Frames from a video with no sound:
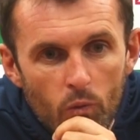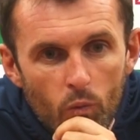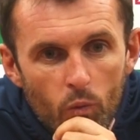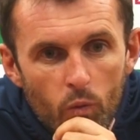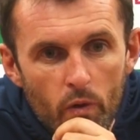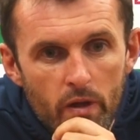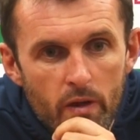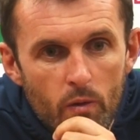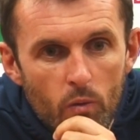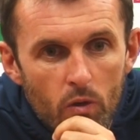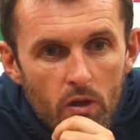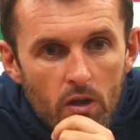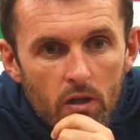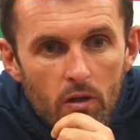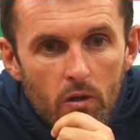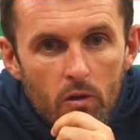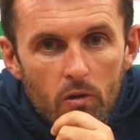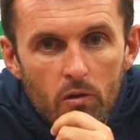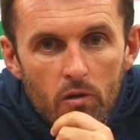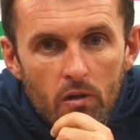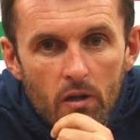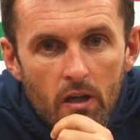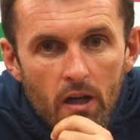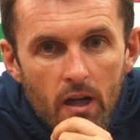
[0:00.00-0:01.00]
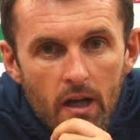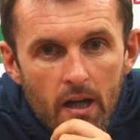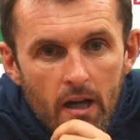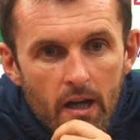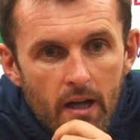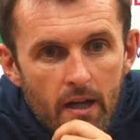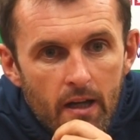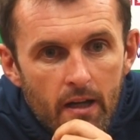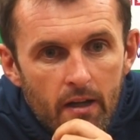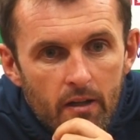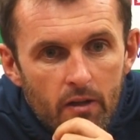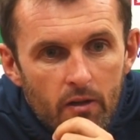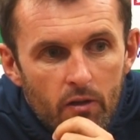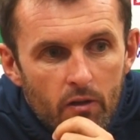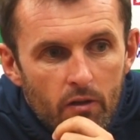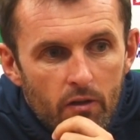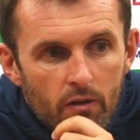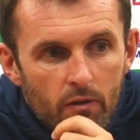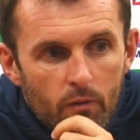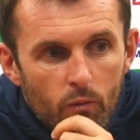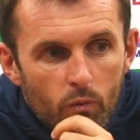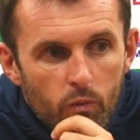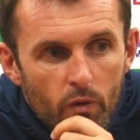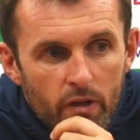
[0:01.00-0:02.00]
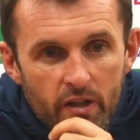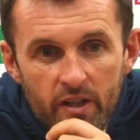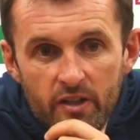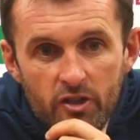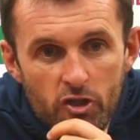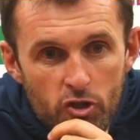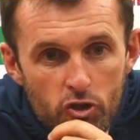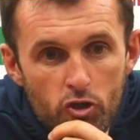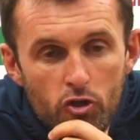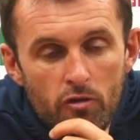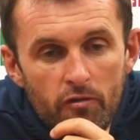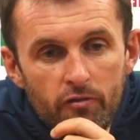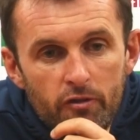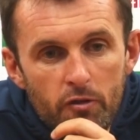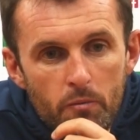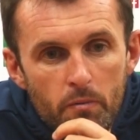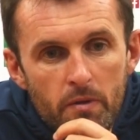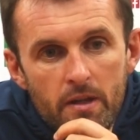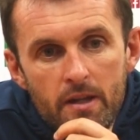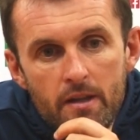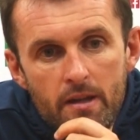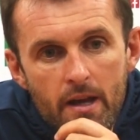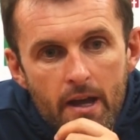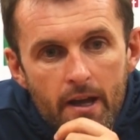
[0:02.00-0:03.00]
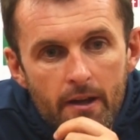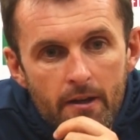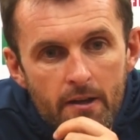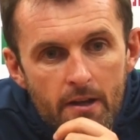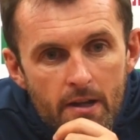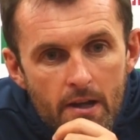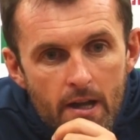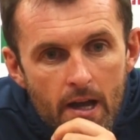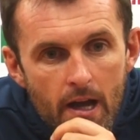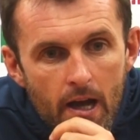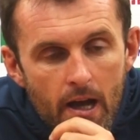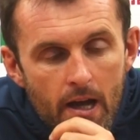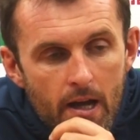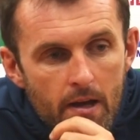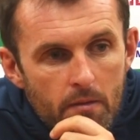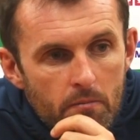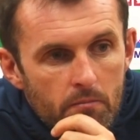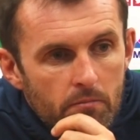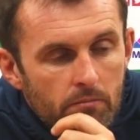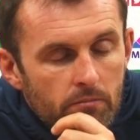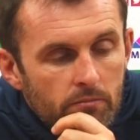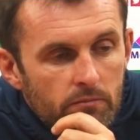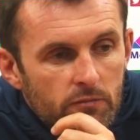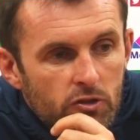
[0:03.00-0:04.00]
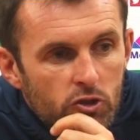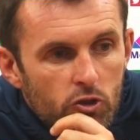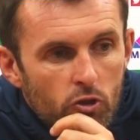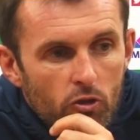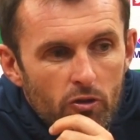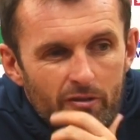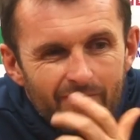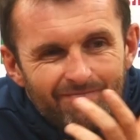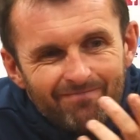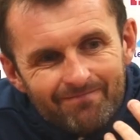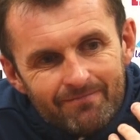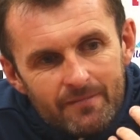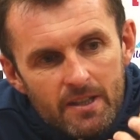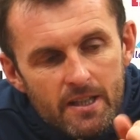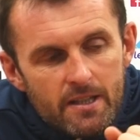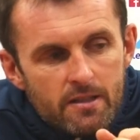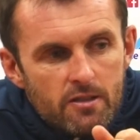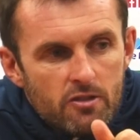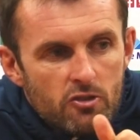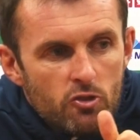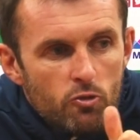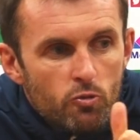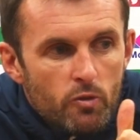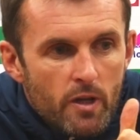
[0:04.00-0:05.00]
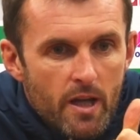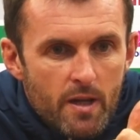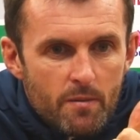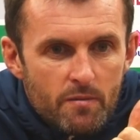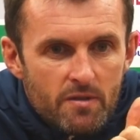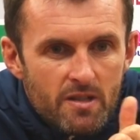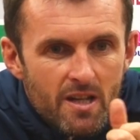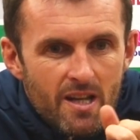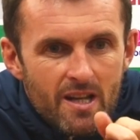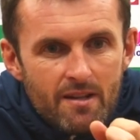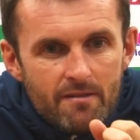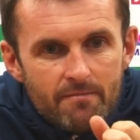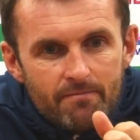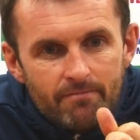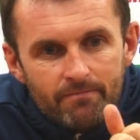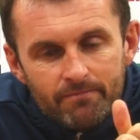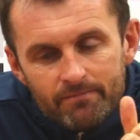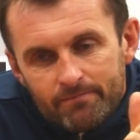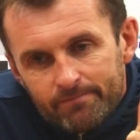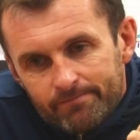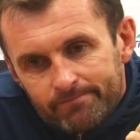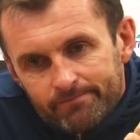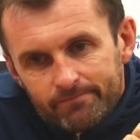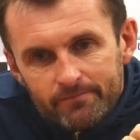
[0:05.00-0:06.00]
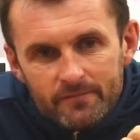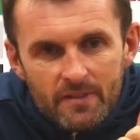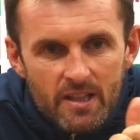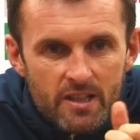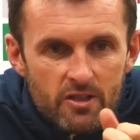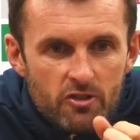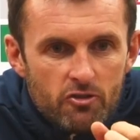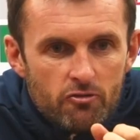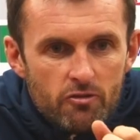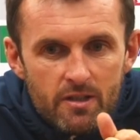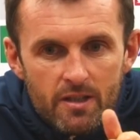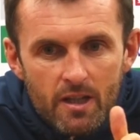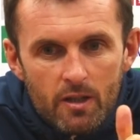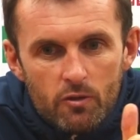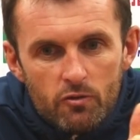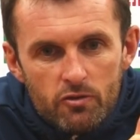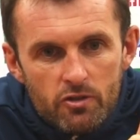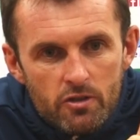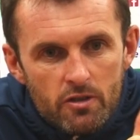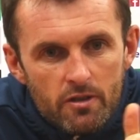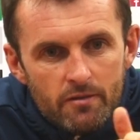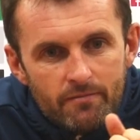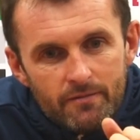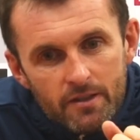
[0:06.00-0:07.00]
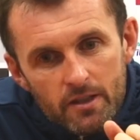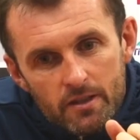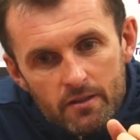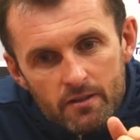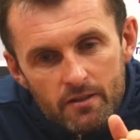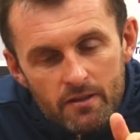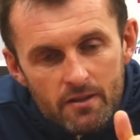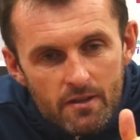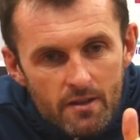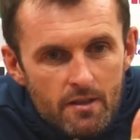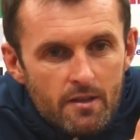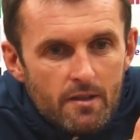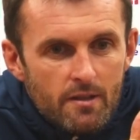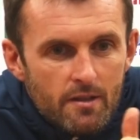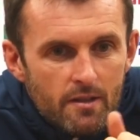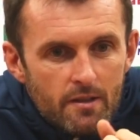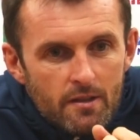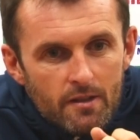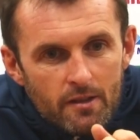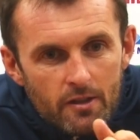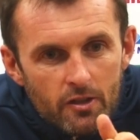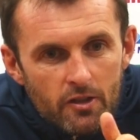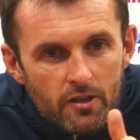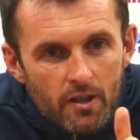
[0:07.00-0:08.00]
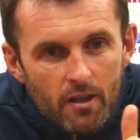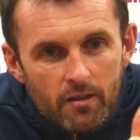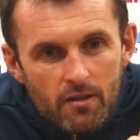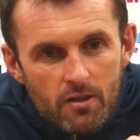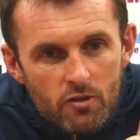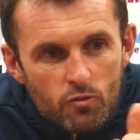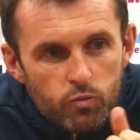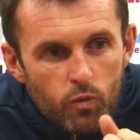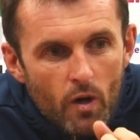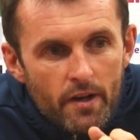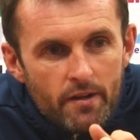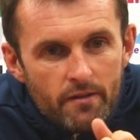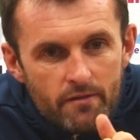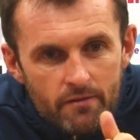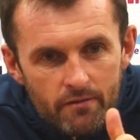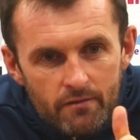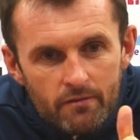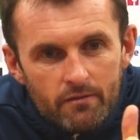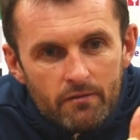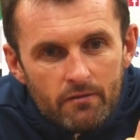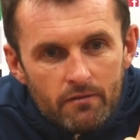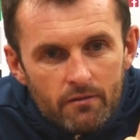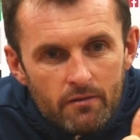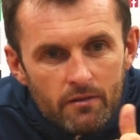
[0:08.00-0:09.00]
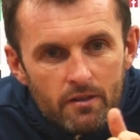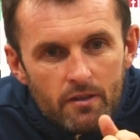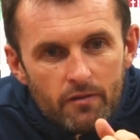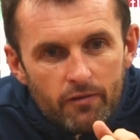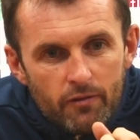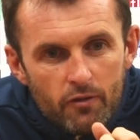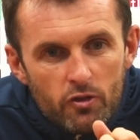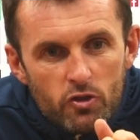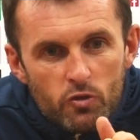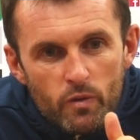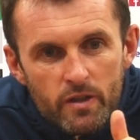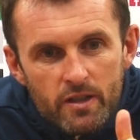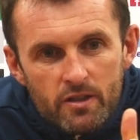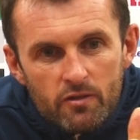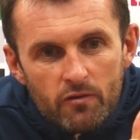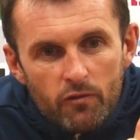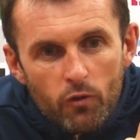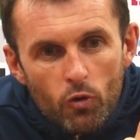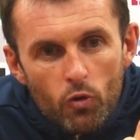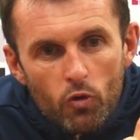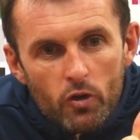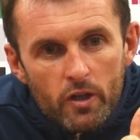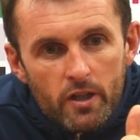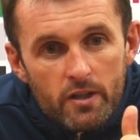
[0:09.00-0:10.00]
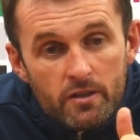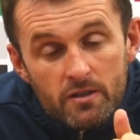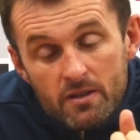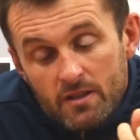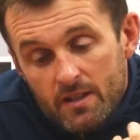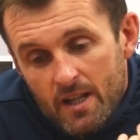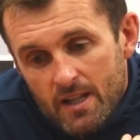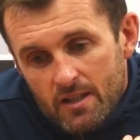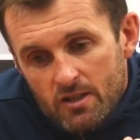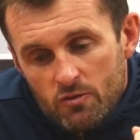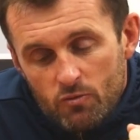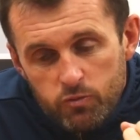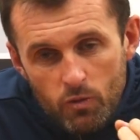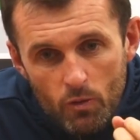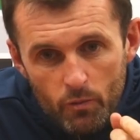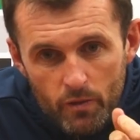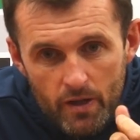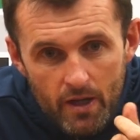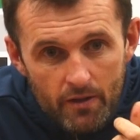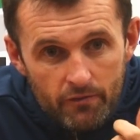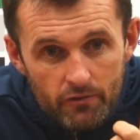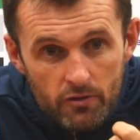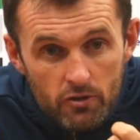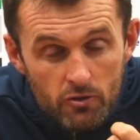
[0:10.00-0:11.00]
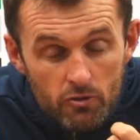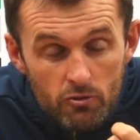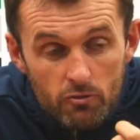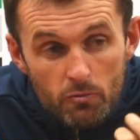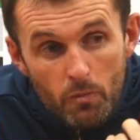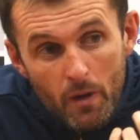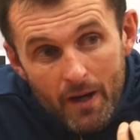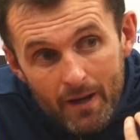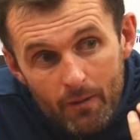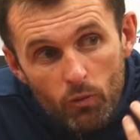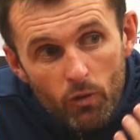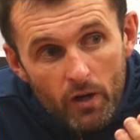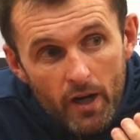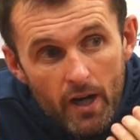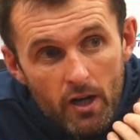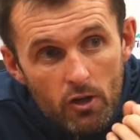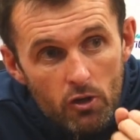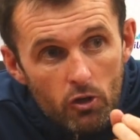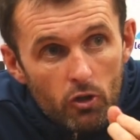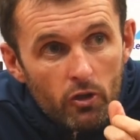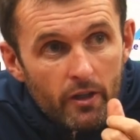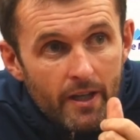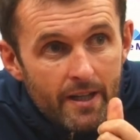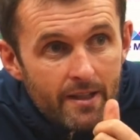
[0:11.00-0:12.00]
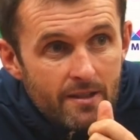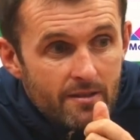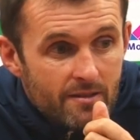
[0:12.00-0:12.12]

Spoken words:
we'd have deserved to be there. So it's two games in. History tells you that nothing's won in the first weeks of August, and that's what we have to do. But what I look